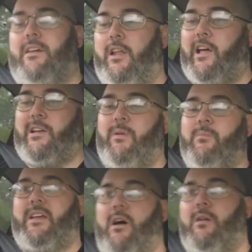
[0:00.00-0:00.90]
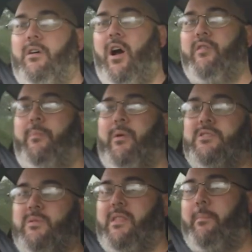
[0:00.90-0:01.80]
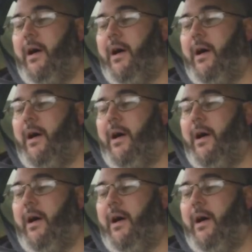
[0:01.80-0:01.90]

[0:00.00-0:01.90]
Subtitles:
Unlike when we go over boost with the